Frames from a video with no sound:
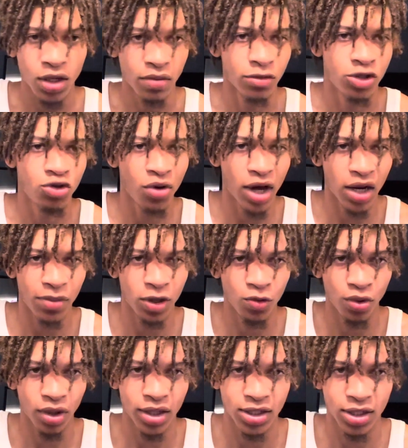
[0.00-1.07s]
But you got to be
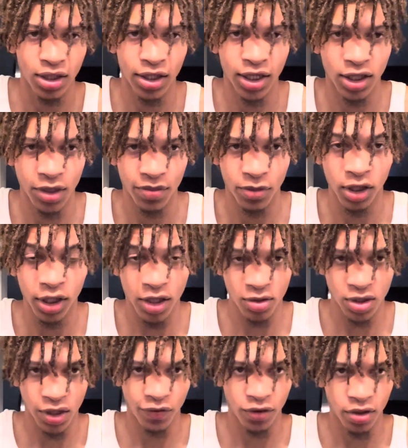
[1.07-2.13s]
willing to look
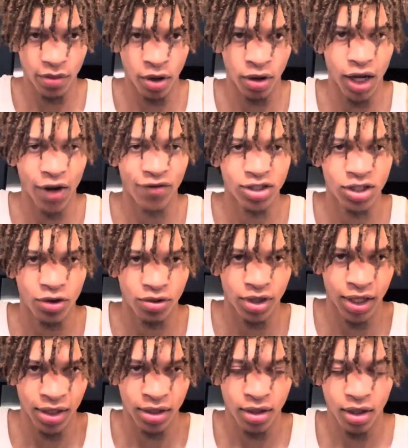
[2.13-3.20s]
yourself in the mirror every single
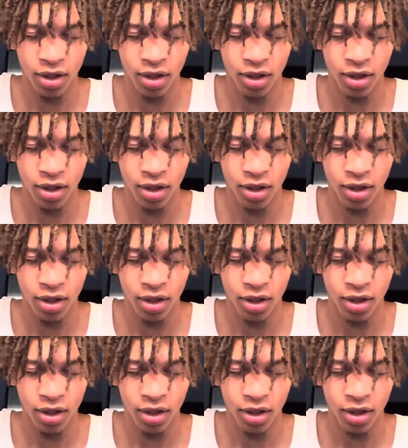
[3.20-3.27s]
day.